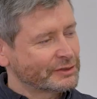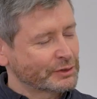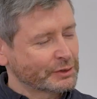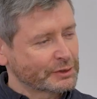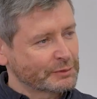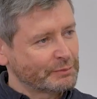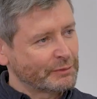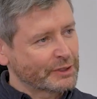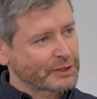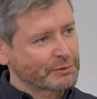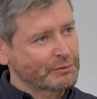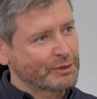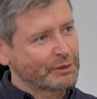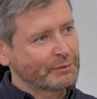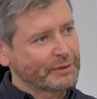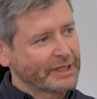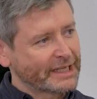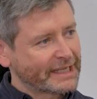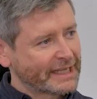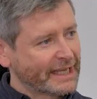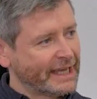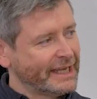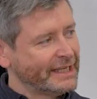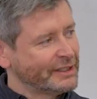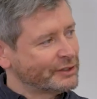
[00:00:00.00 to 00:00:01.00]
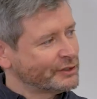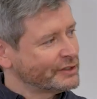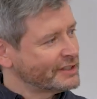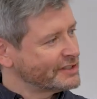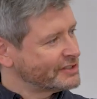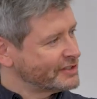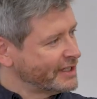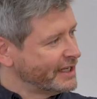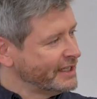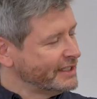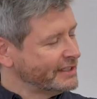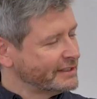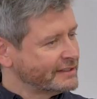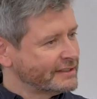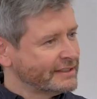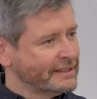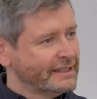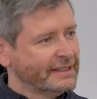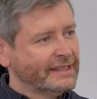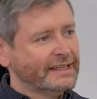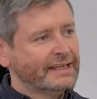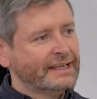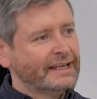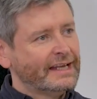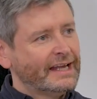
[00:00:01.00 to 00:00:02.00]
So it's much more about the guide on the side.
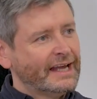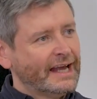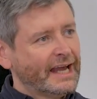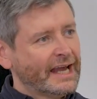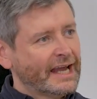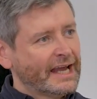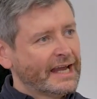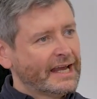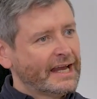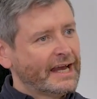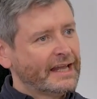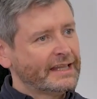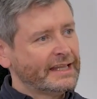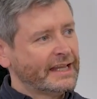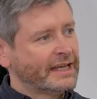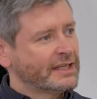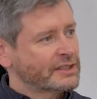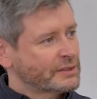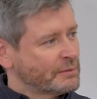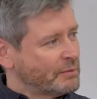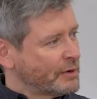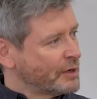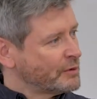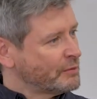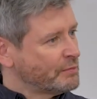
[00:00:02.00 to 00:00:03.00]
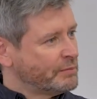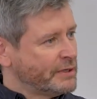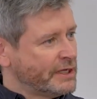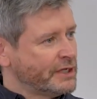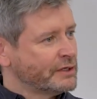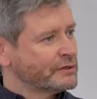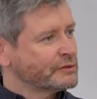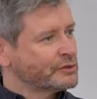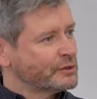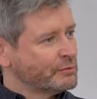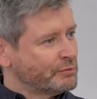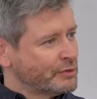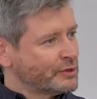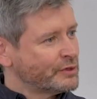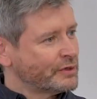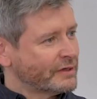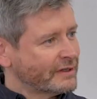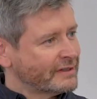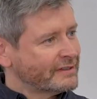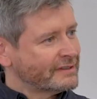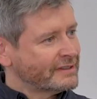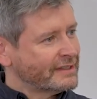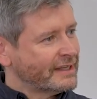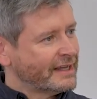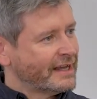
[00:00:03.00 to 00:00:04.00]
And then it's about peer
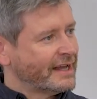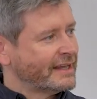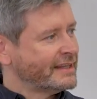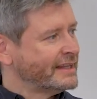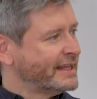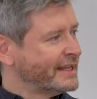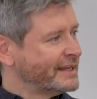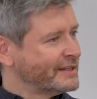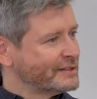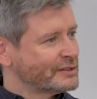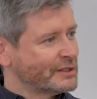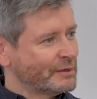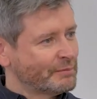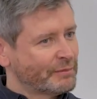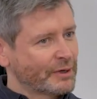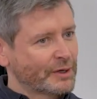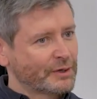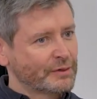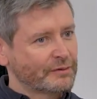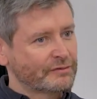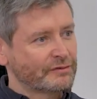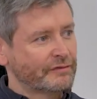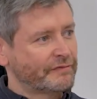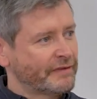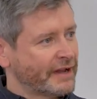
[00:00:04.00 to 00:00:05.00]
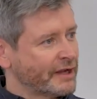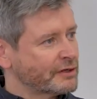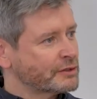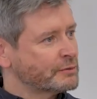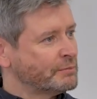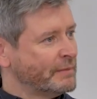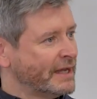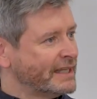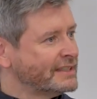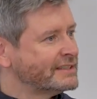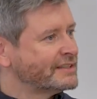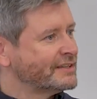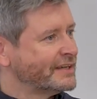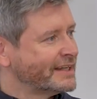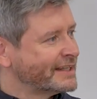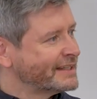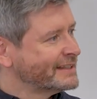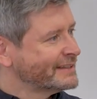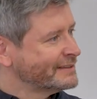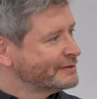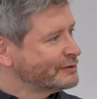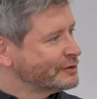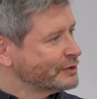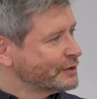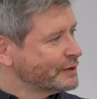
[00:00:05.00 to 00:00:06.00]
support. And then it's about reverse mentoring.
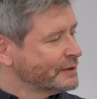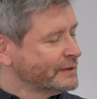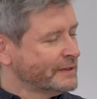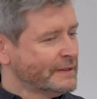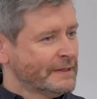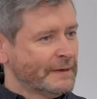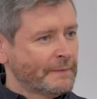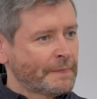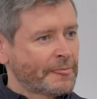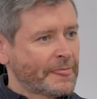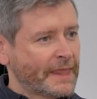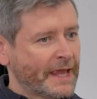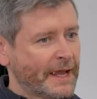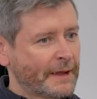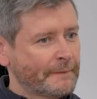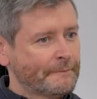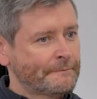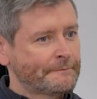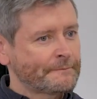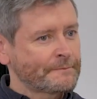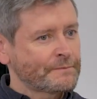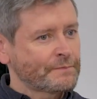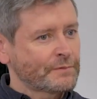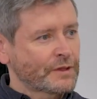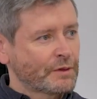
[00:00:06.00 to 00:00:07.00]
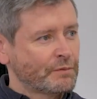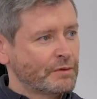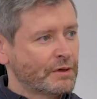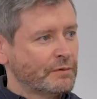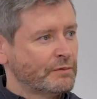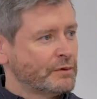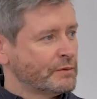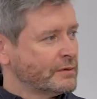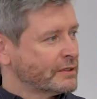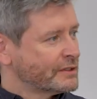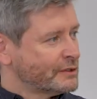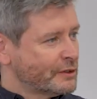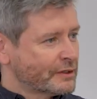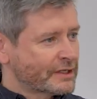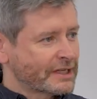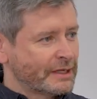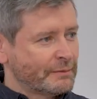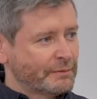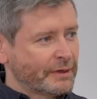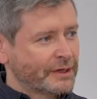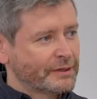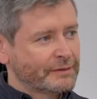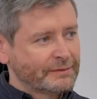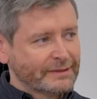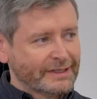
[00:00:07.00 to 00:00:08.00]
So we were talking
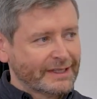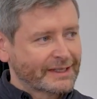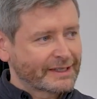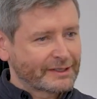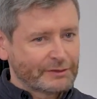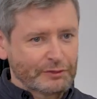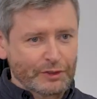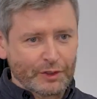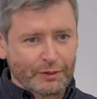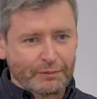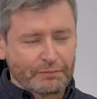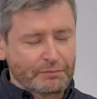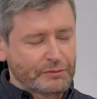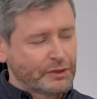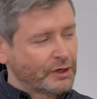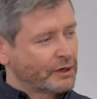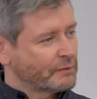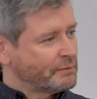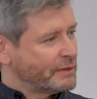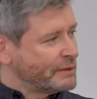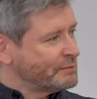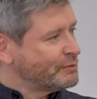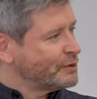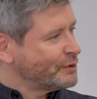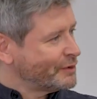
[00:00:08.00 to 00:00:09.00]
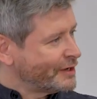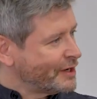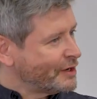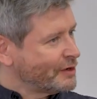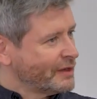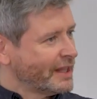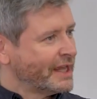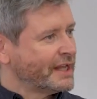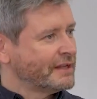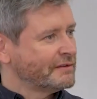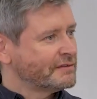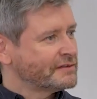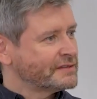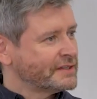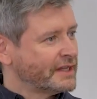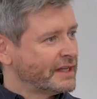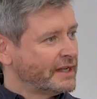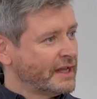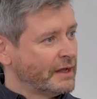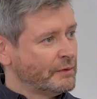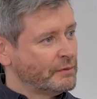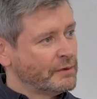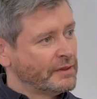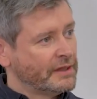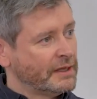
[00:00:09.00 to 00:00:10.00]
about young people in our lives and
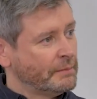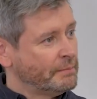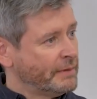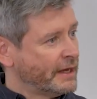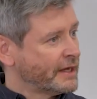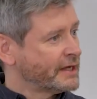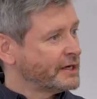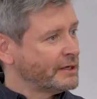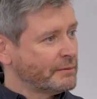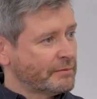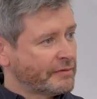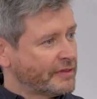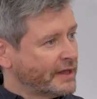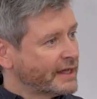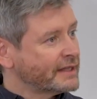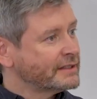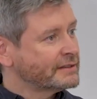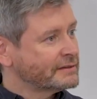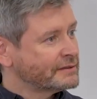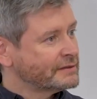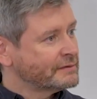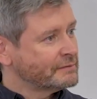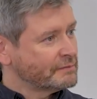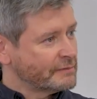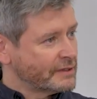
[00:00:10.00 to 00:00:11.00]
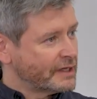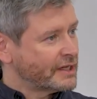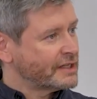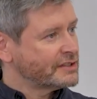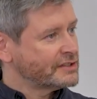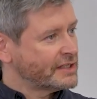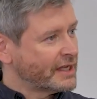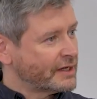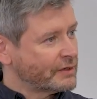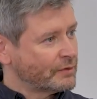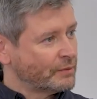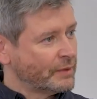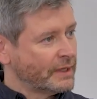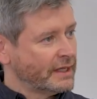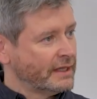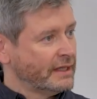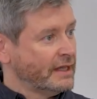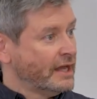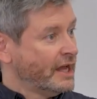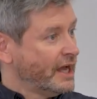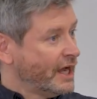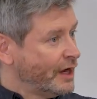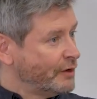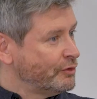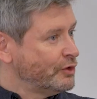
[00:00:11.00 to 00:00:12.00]
how they pick up things in a certain way,
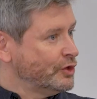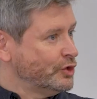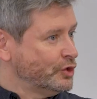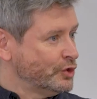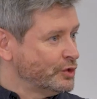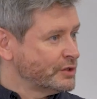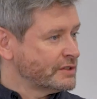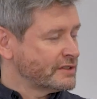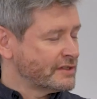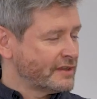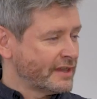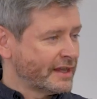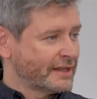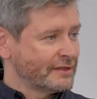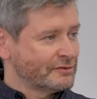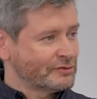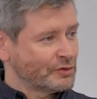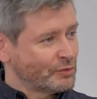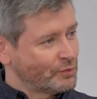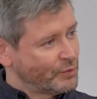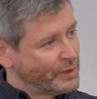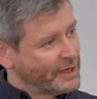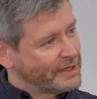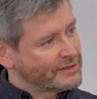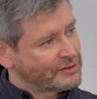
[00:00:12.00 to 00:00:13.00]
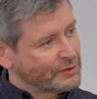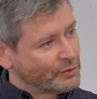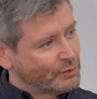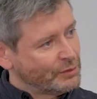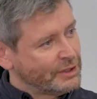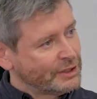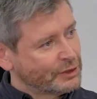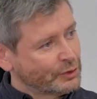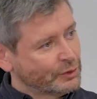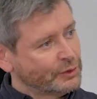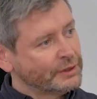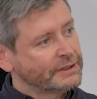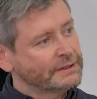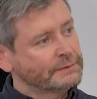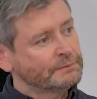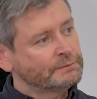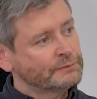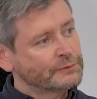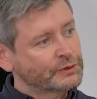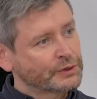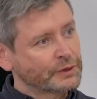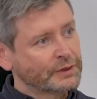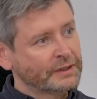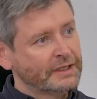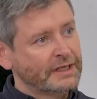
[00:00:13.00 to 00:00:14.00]
how they use things in ways that we don't.
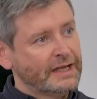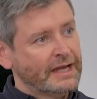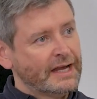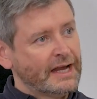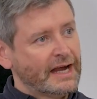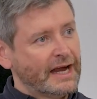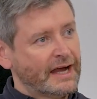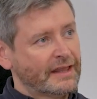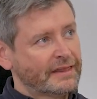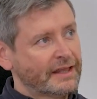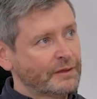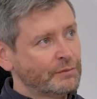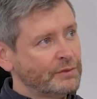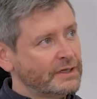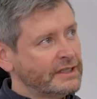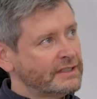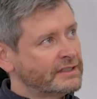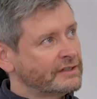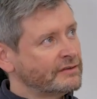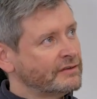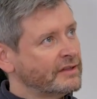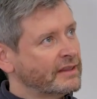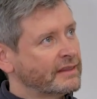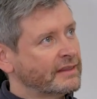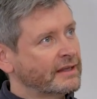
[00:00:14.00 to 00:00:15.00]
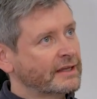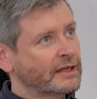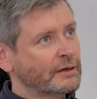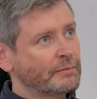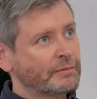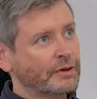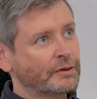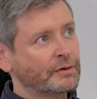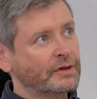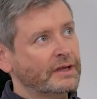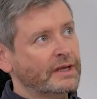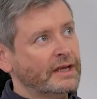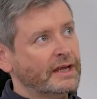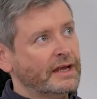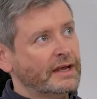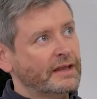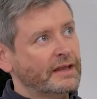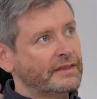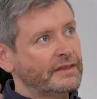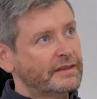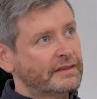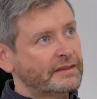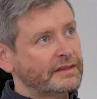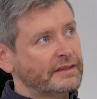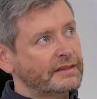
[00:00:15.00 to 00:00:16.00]
So I think we need to really think about
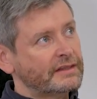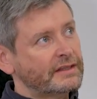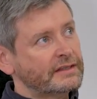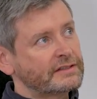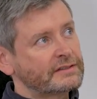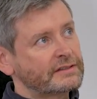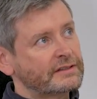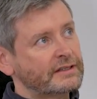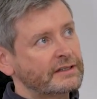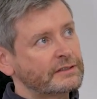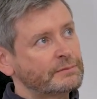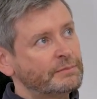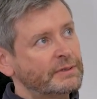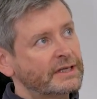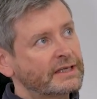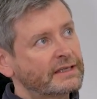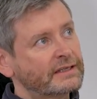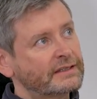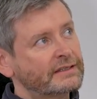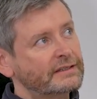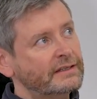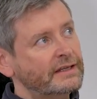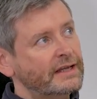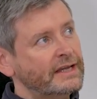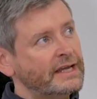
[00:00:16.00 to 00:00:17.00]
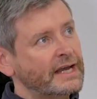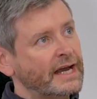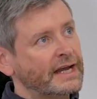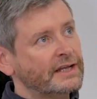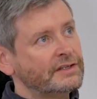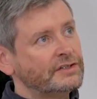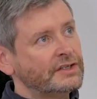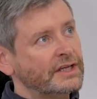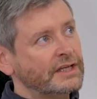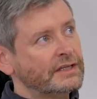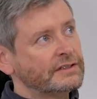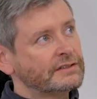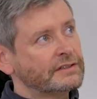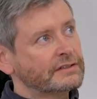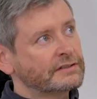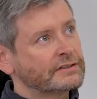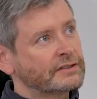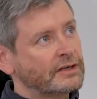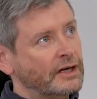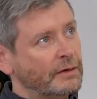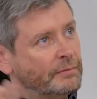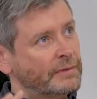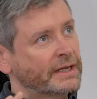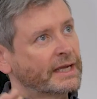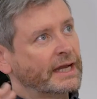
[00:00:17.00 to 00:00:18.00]
this big AI change is
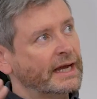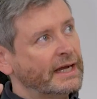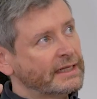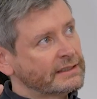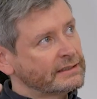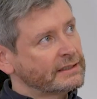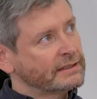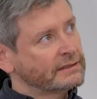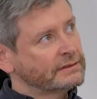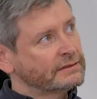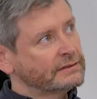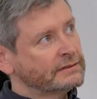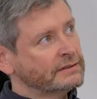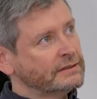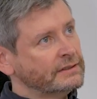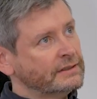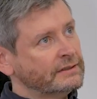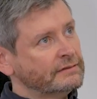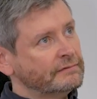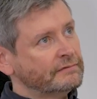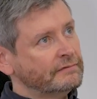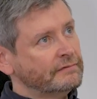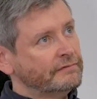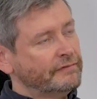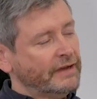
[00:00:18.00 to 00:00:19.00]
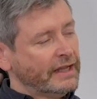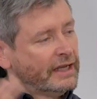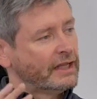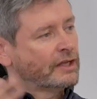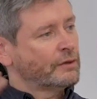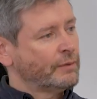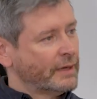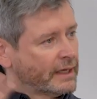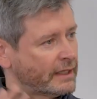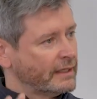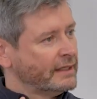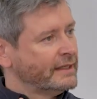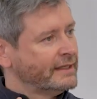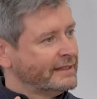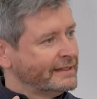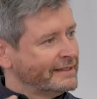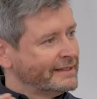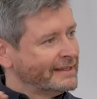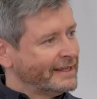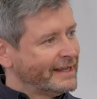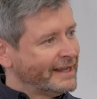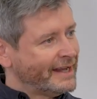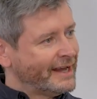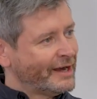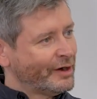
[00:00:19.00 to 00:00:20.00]
coming at us very quickly
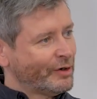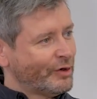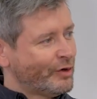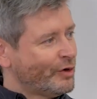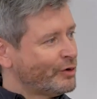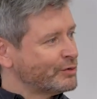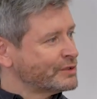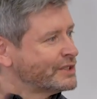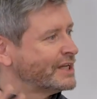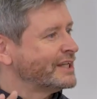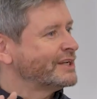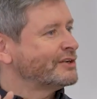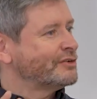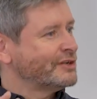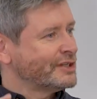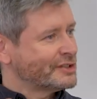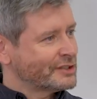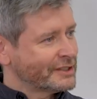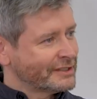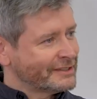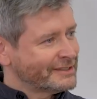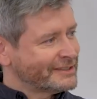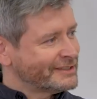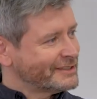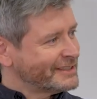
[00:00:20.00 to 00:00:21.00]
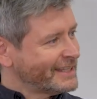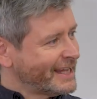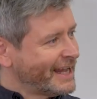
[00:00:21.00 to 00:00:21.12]
at all generations